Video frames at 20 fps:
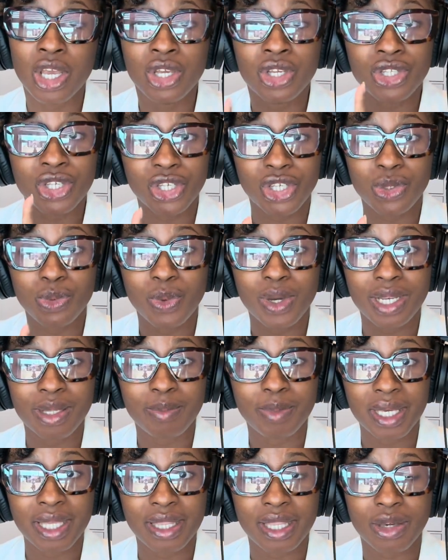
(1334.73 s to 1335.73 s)
So you want to
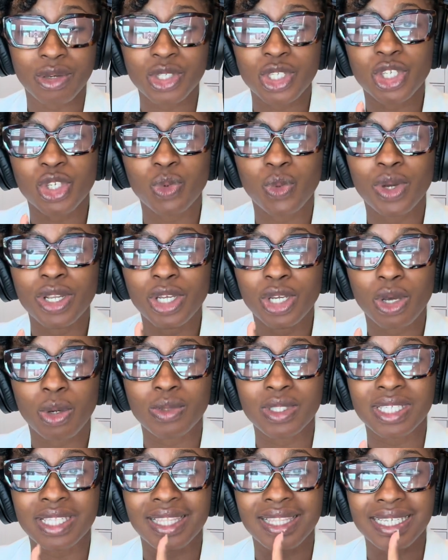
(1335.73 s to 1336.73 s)
be there. So you want to go
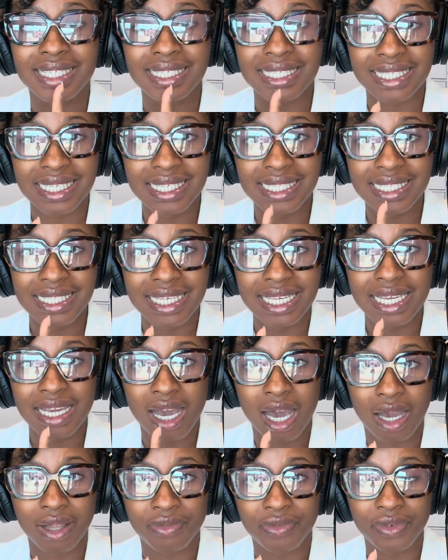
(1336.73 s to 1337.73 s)
to
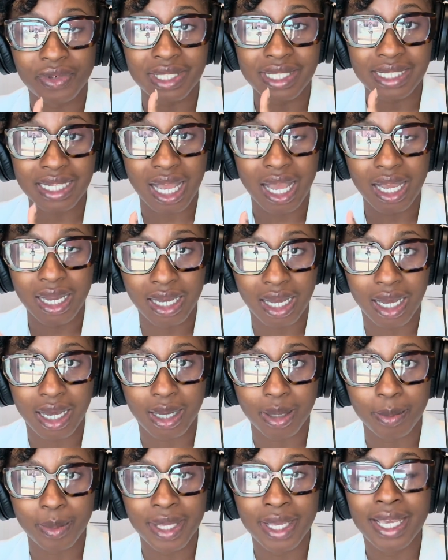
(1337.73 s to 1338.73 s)

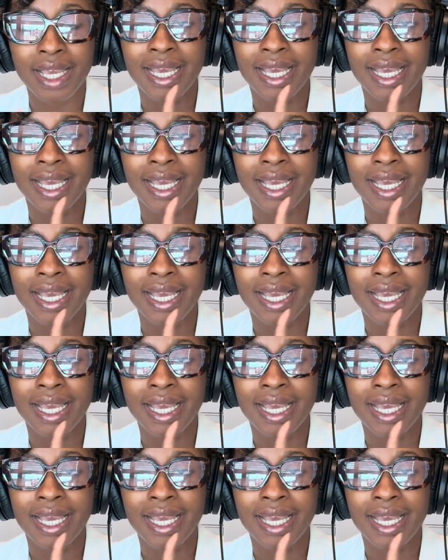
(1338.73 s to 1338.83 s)
theccconference.com.